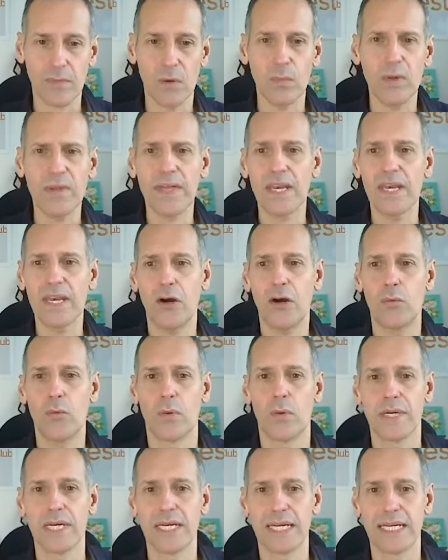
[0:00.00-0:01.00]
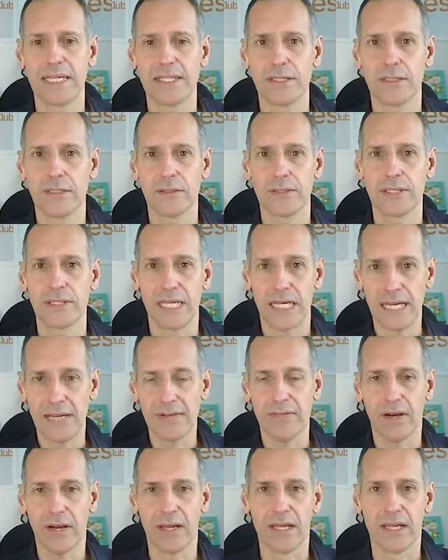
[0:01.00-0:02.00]
We then know what we need to
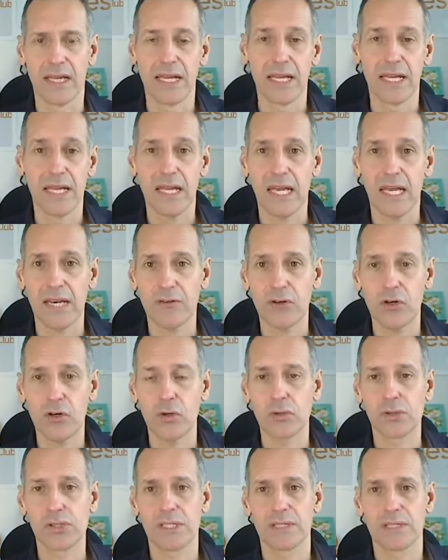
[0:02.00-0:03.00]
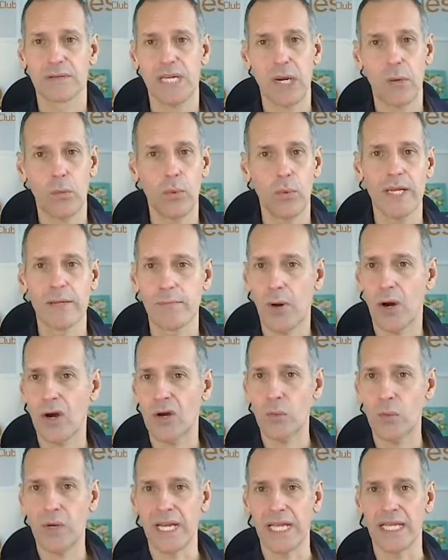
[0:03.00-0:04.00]
deliver, and of course, week by
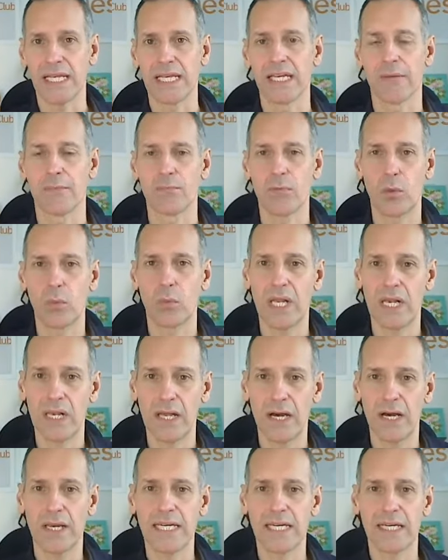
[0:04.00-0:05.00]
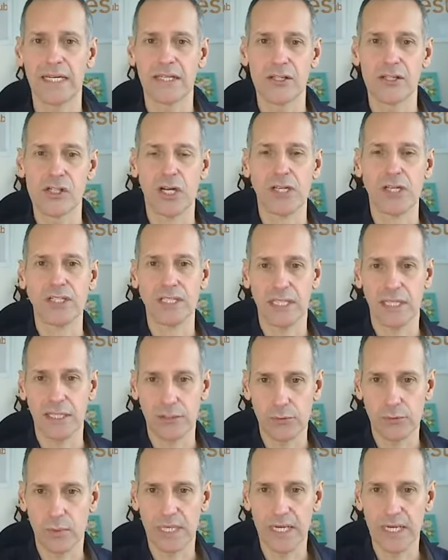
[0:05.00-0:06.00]
week we're learning and adjusting
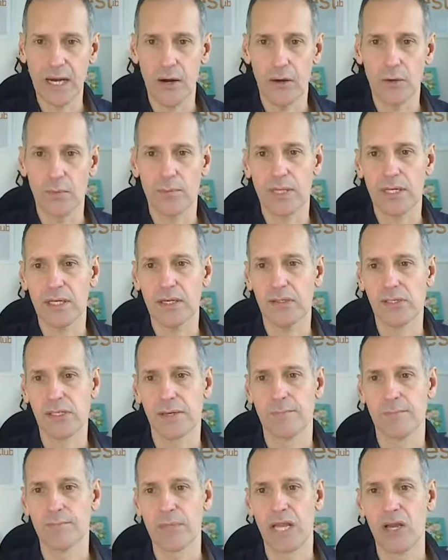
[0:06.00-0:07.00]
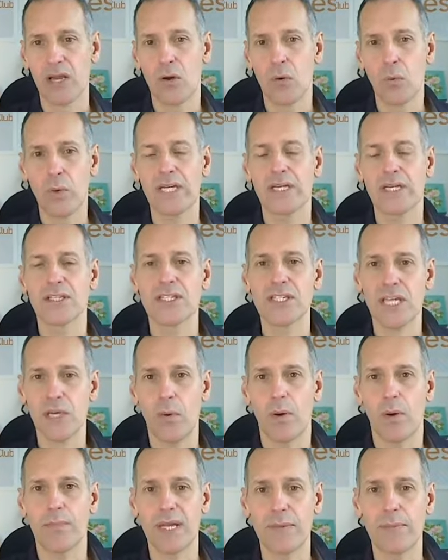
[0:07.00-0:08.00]
as we go, because we can see
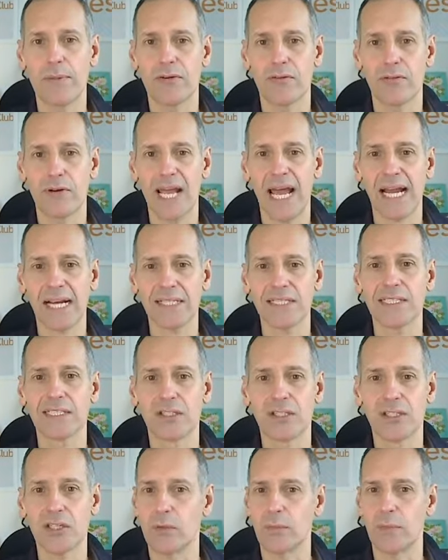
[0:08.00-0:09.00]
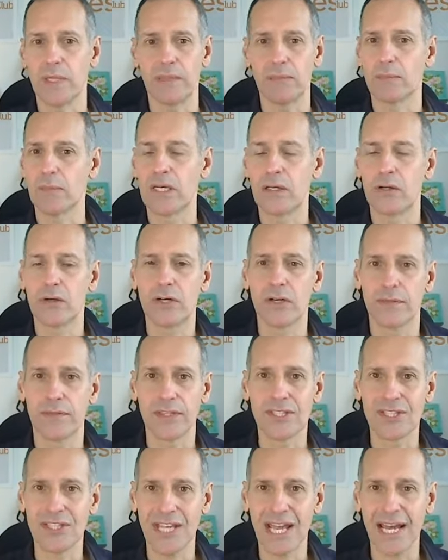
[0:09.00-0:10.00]
what people are reacting to. We look at
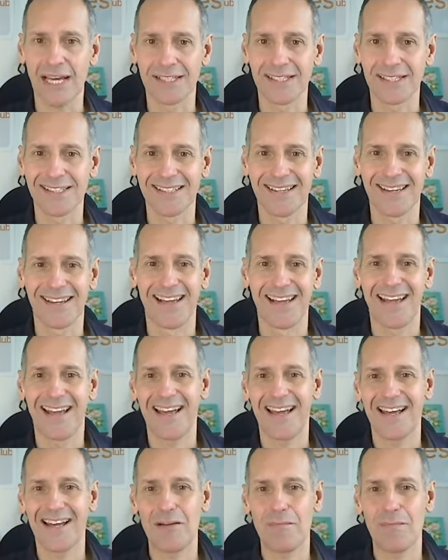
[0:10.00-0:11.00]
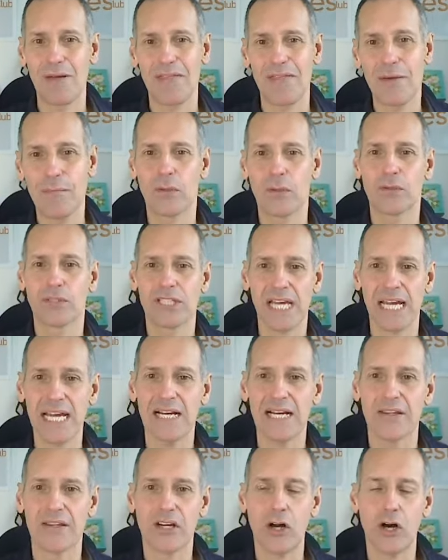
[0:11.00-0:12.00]
the stats, and then we'll
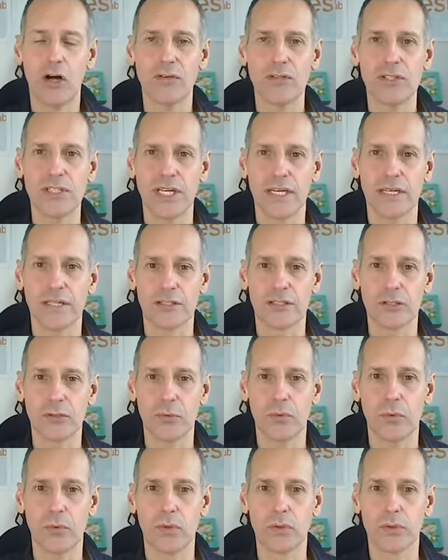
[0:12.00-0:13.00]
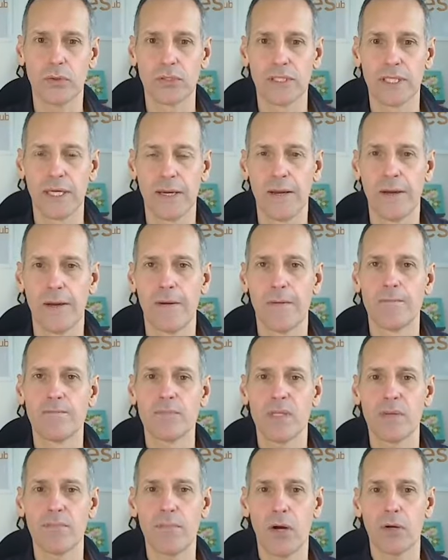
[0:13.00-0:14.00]
tailor the content towards
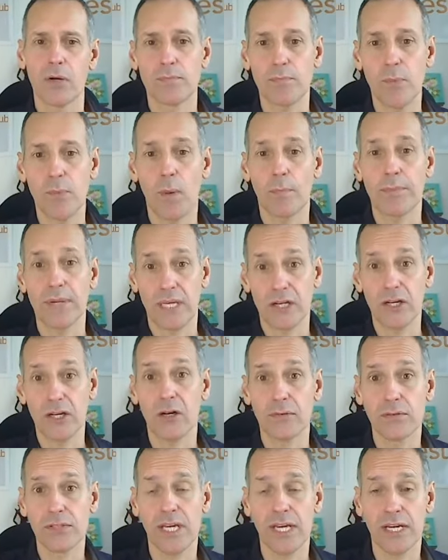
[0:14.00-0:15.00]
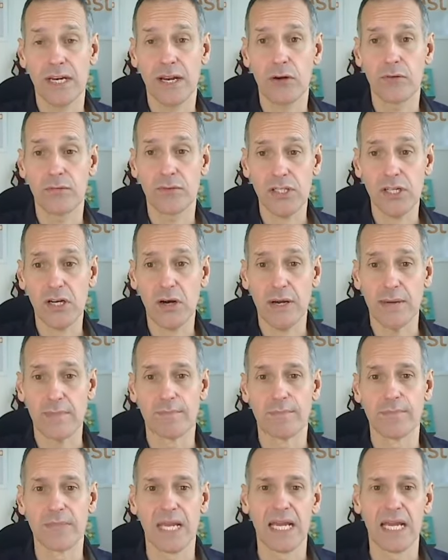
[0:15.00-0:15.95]
the most popular content over time.